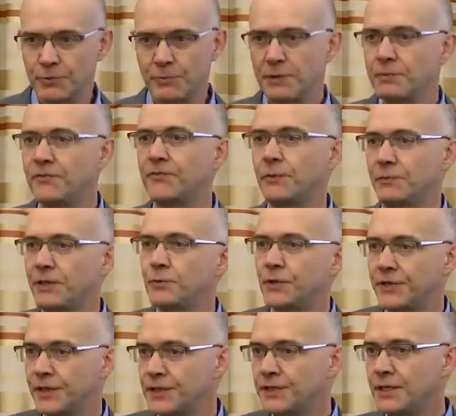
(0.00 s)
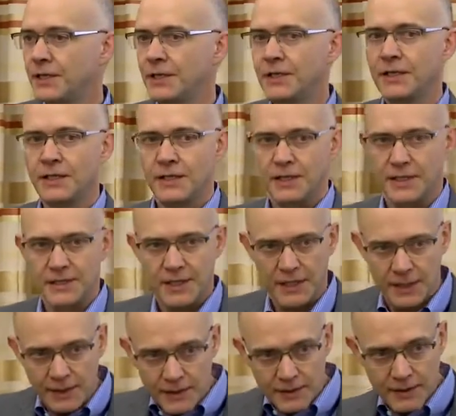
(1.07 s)
right? You may be familiar with this. It's
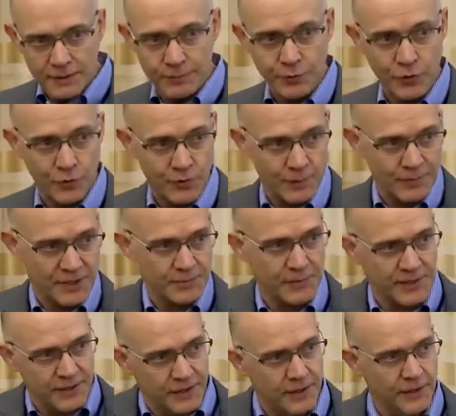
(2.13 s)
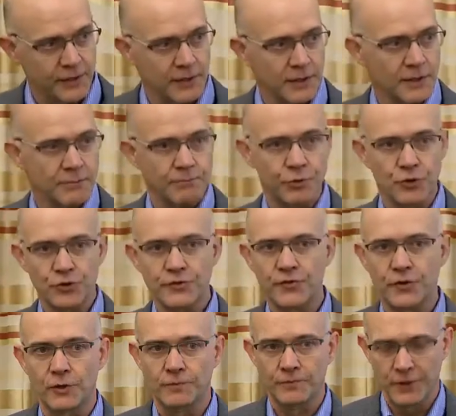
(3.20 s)
a program that's been pushed
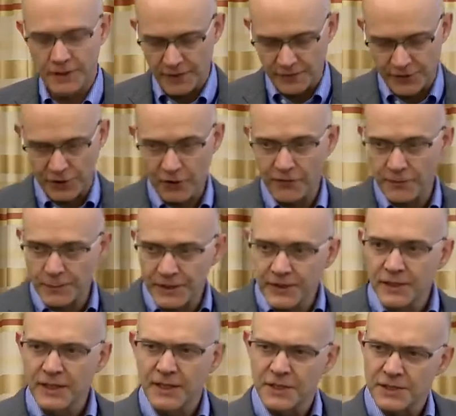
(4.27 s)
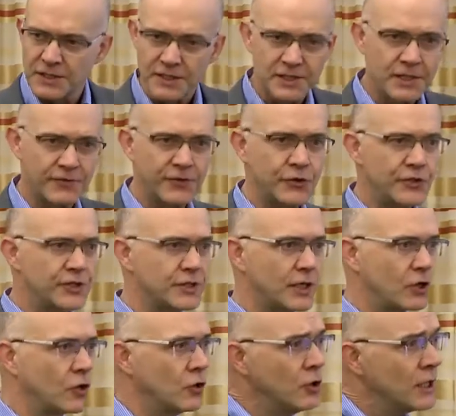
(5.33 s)
from the government since a few years
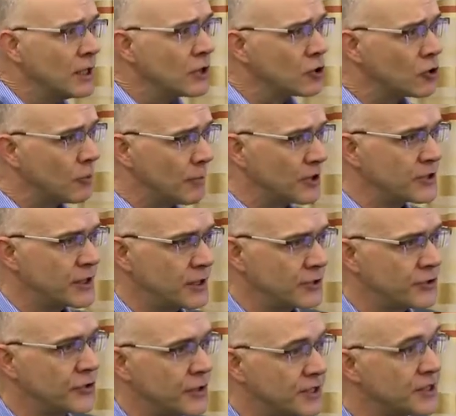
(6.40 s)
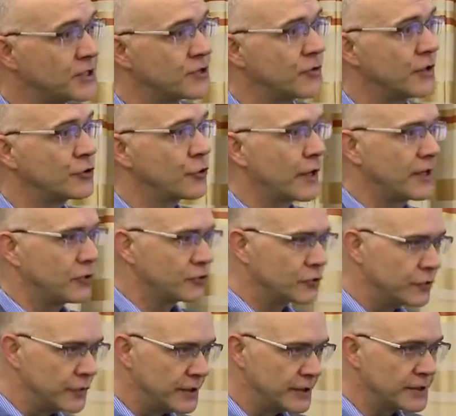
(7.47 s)
ago. Commercial insurance is trying to get
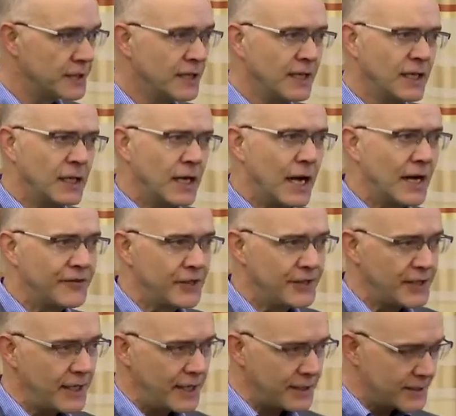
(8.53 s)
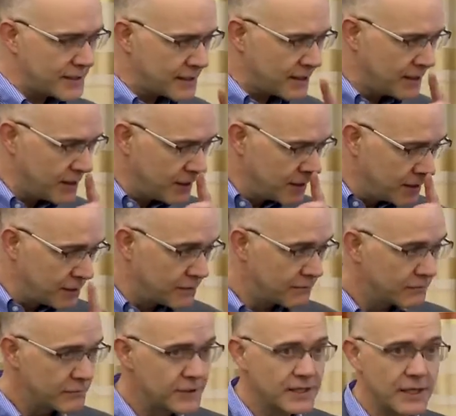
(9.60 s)
onto this. And the idea is
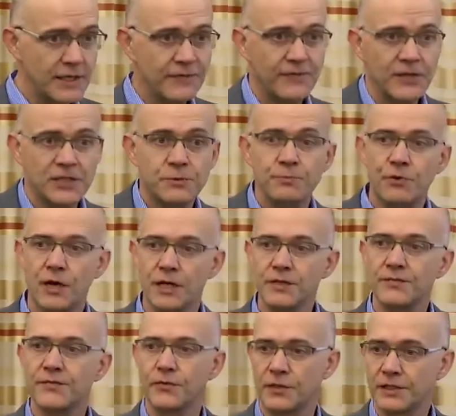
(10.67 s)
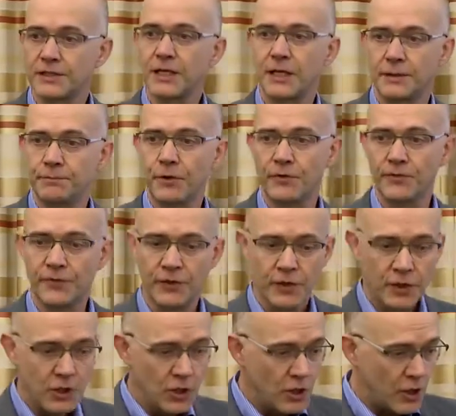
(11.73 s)
set a fixed price for a type of
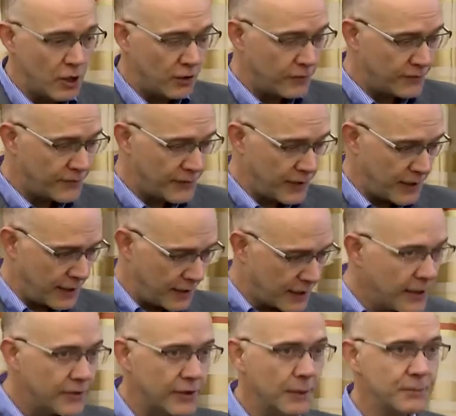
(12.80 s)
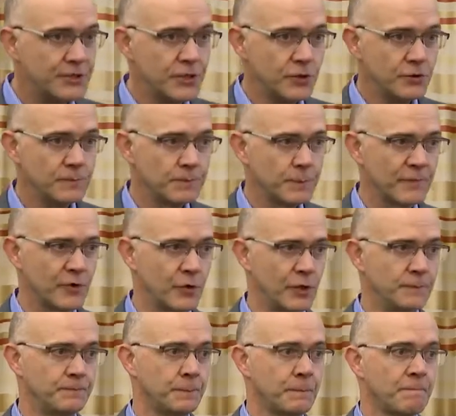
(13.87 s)
a care episode,
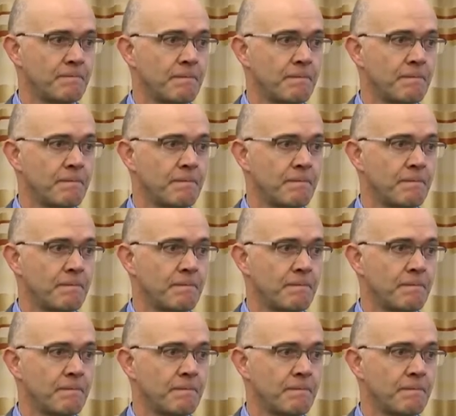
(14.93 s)
right?